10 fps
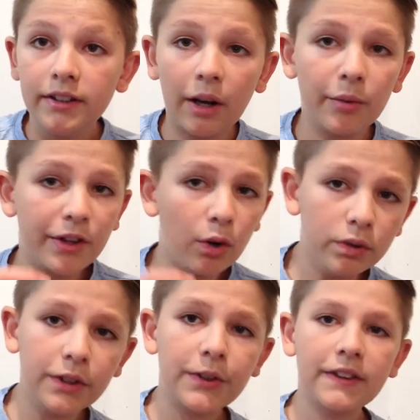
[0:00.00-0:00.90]
Now, the
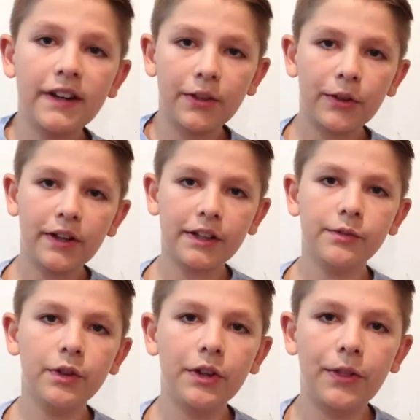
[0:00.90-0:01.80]
only thing that I think I
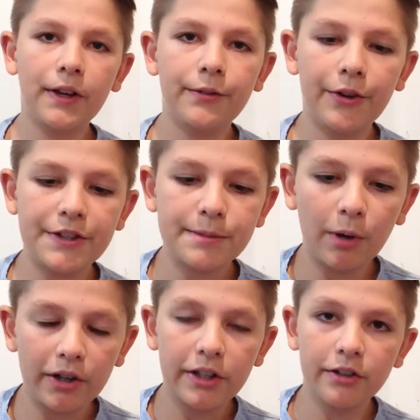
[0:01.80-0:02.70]
could really think of on the
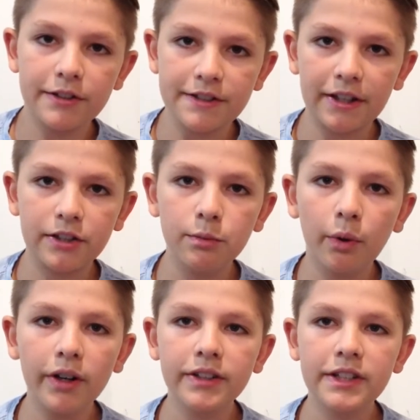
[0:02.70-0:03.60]
spot here is, like, you
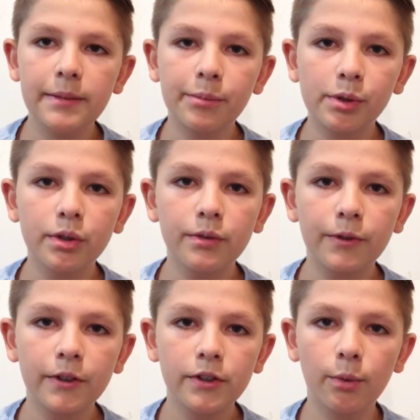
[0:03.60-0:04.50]
want to
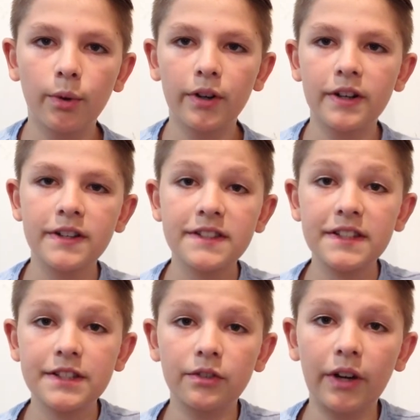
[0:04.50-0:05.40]
improve your
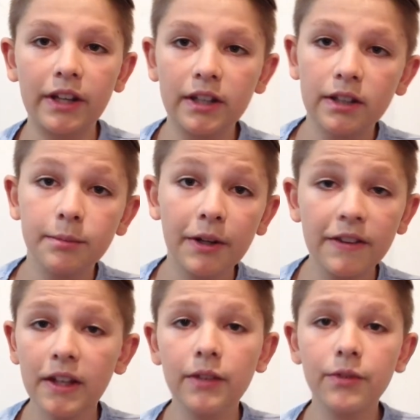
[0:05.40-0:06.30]
season ranking. But
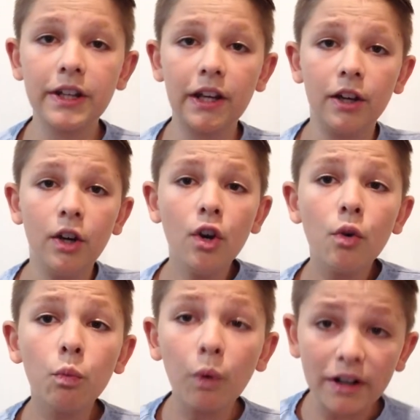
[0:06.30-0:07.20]
at the end of the day,
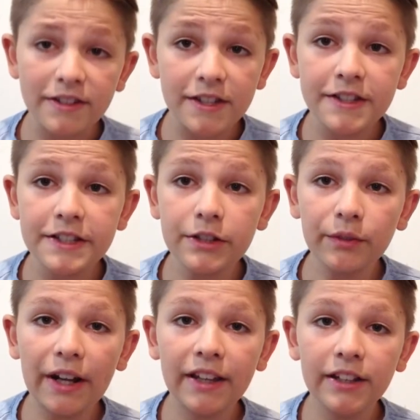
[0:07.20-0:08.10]
what is a season
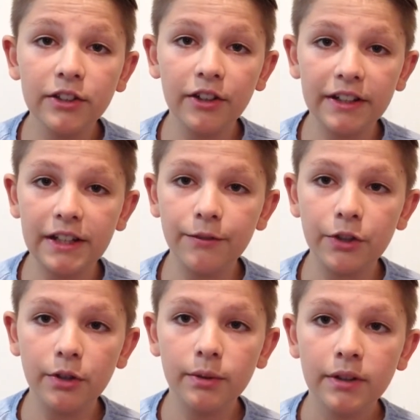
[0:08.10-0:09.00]
ranking going to give
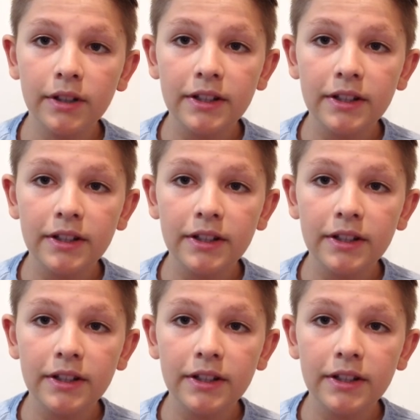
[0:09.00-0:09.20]
you?